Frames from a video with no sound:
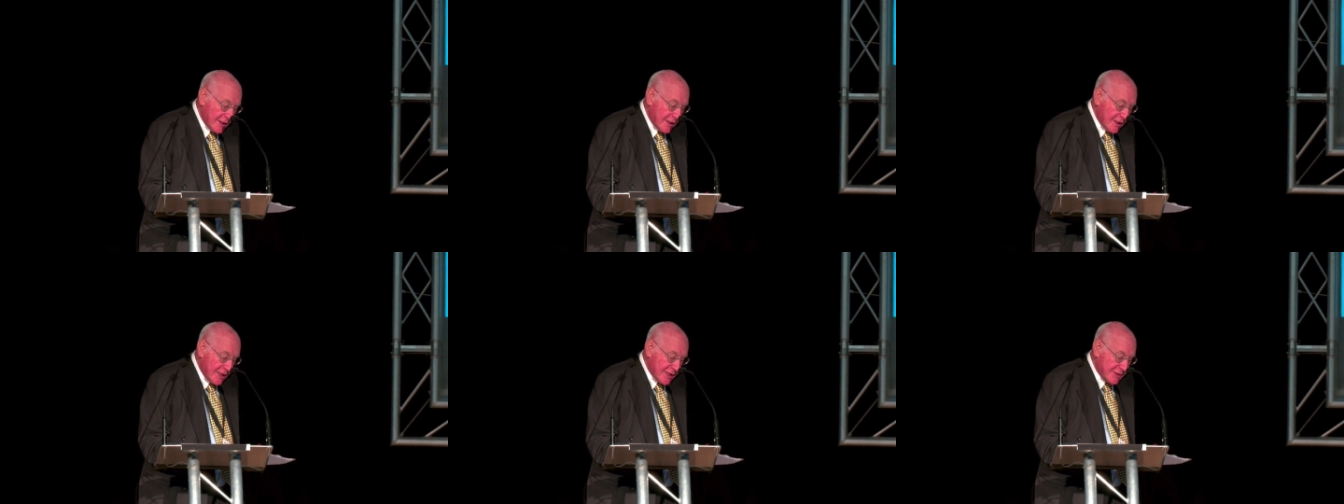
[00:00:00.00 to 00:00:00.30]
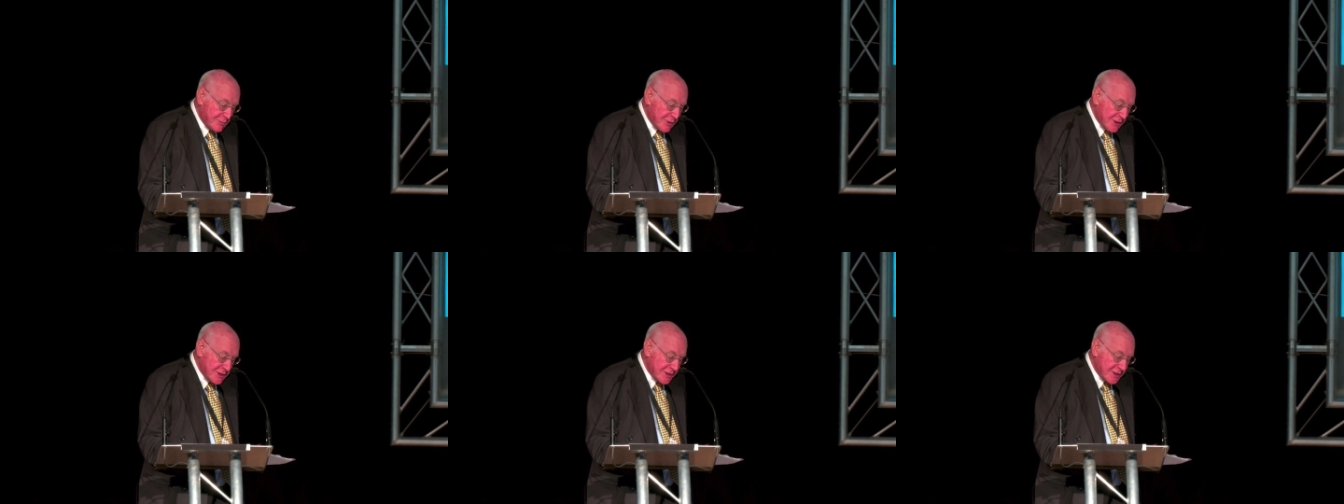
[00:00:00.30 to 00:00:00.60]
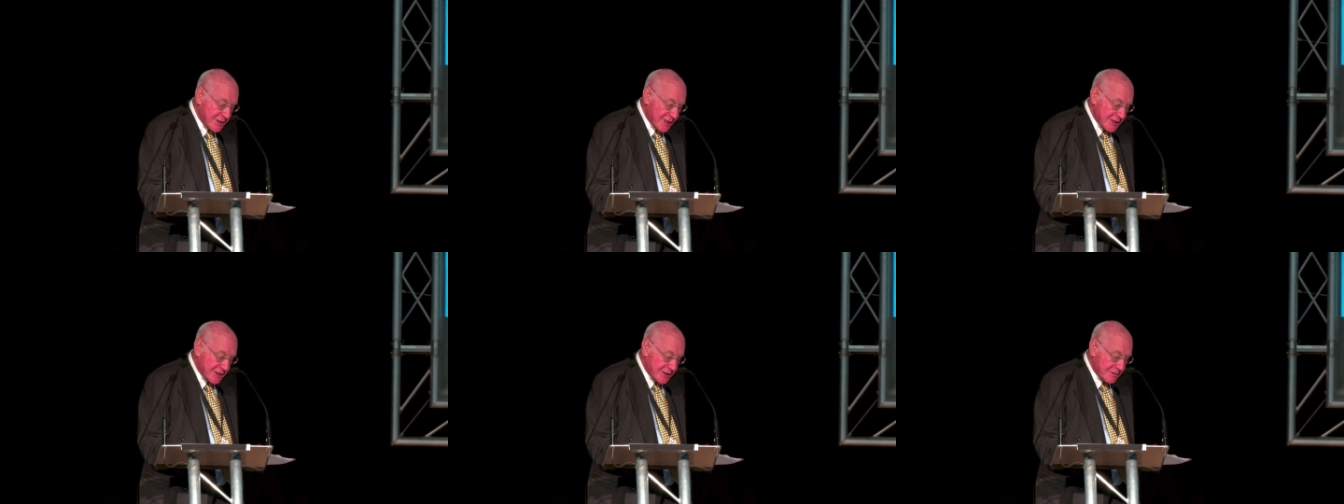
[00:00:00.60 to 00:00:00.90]
His
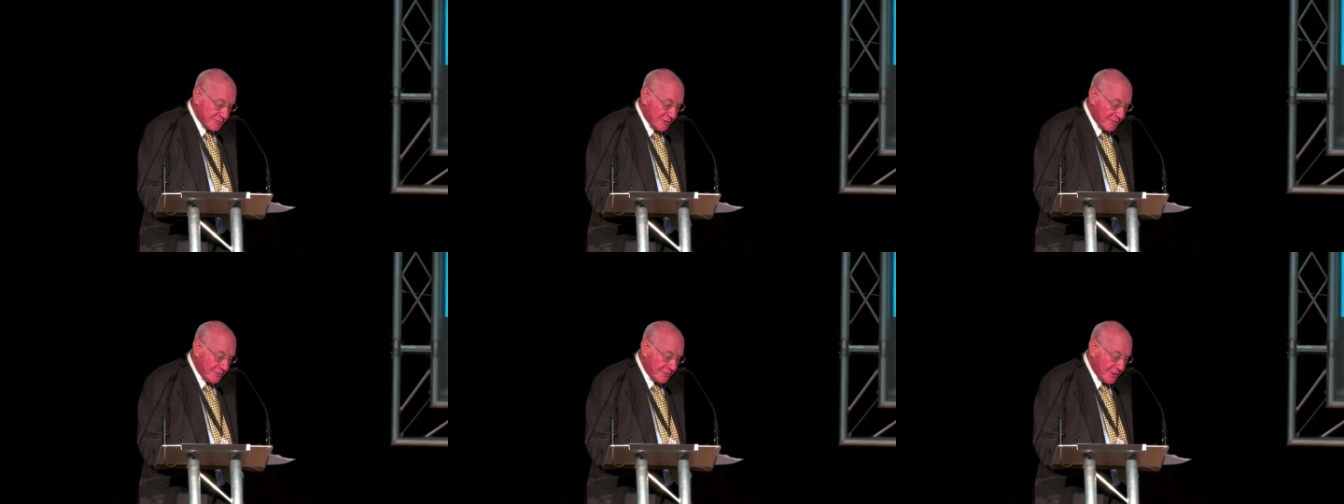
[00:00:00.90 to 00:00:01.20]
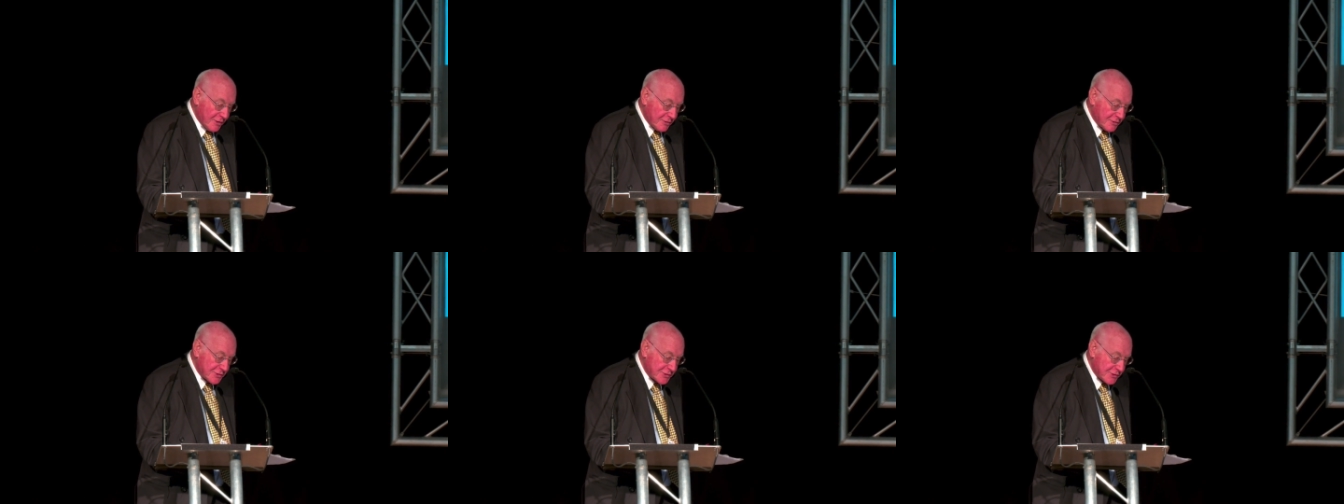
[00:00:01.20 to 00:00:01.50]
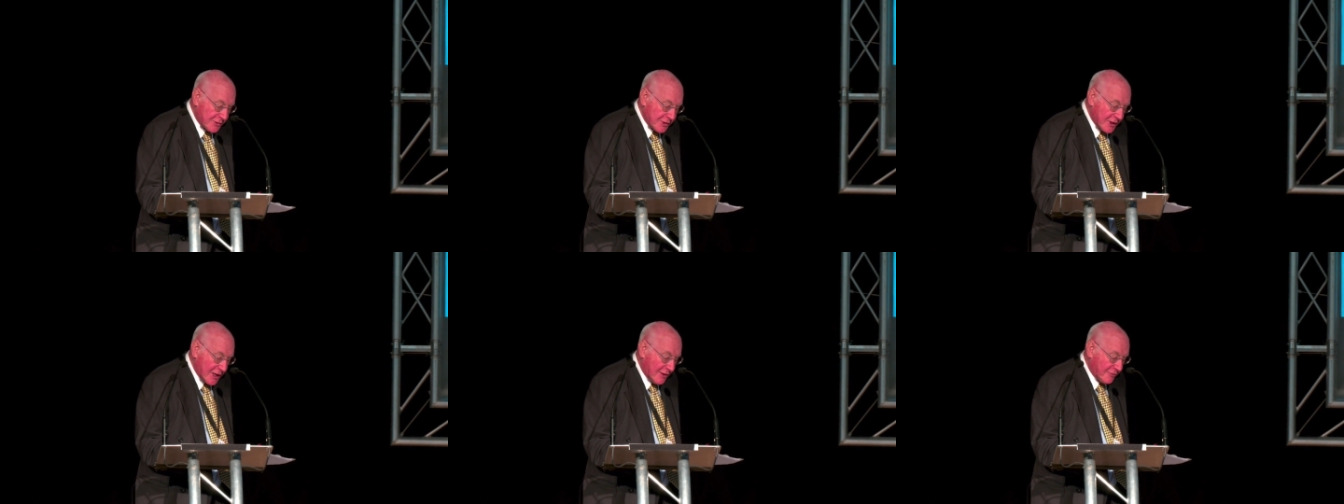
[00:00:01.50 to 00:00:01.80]
presentation will focus
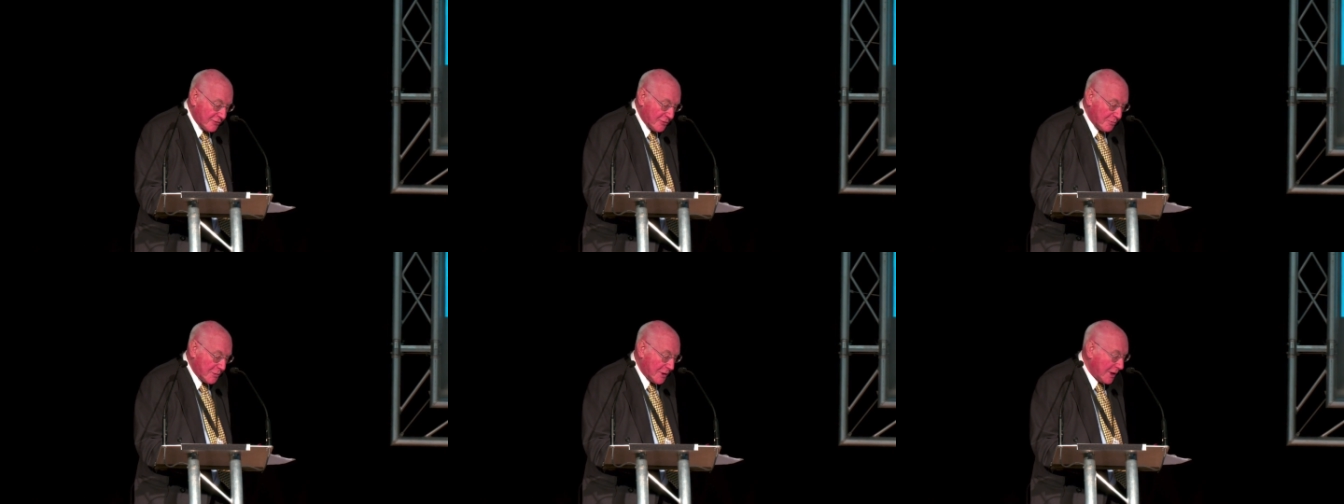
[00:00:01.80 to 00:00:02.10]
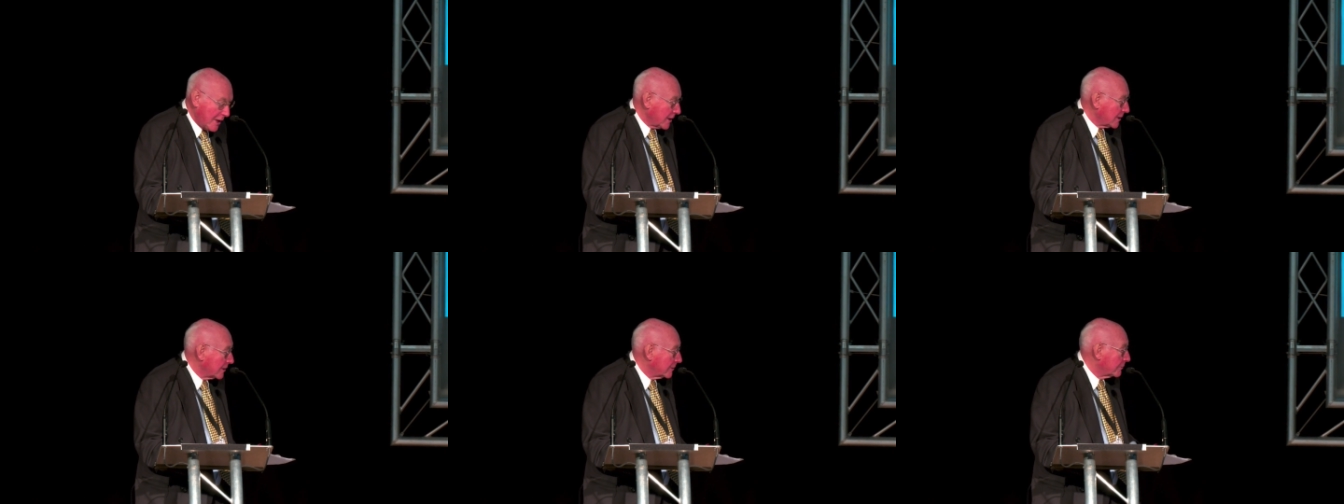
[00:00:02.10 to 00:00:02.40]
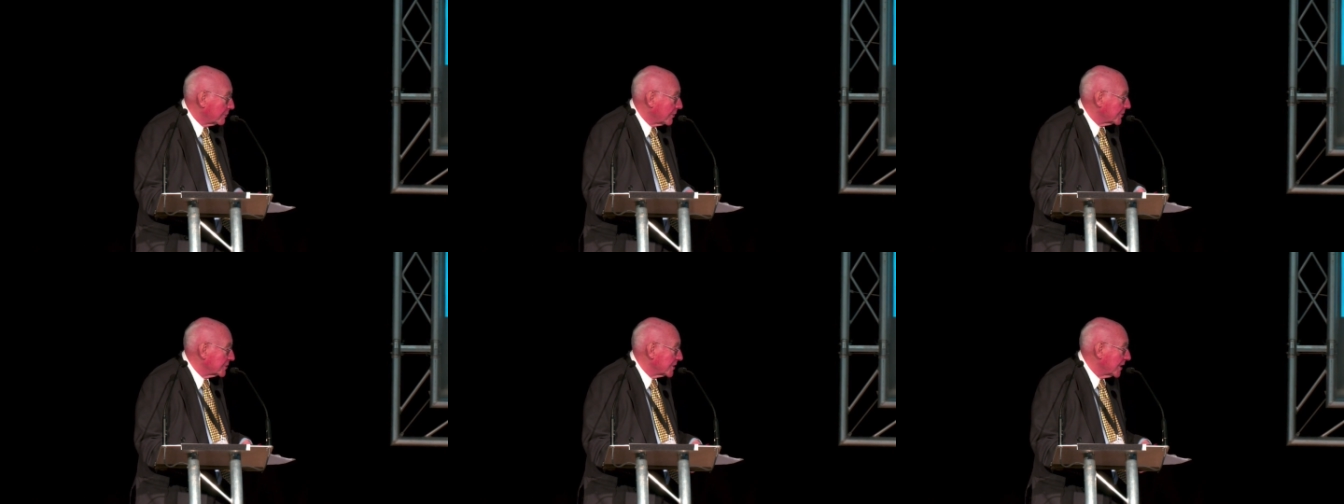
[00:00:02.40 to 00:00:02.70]
on the Afon Bach
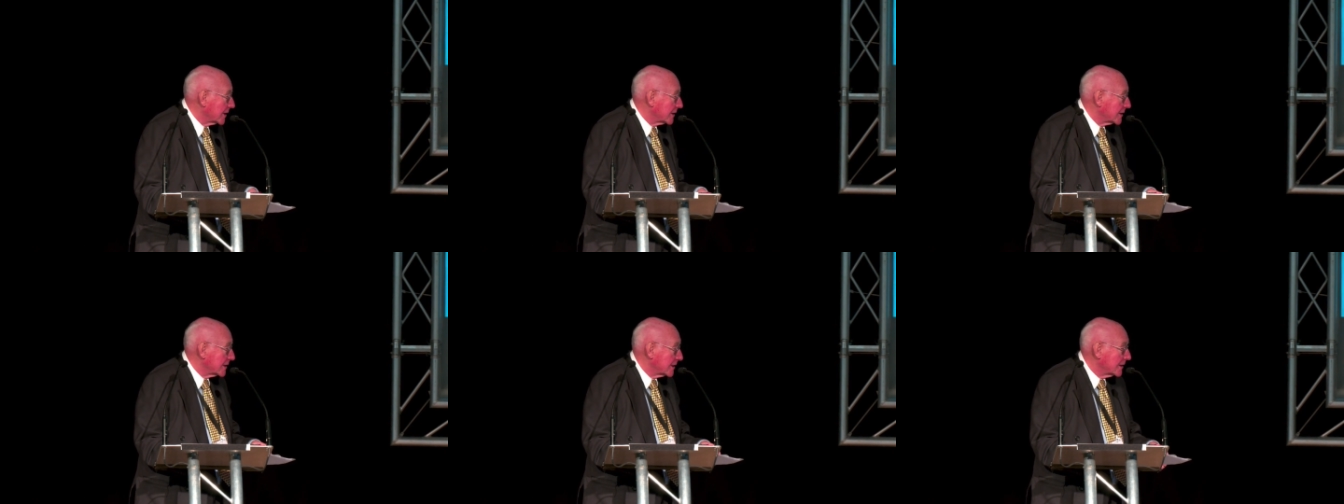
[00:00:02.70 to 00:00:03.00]
project.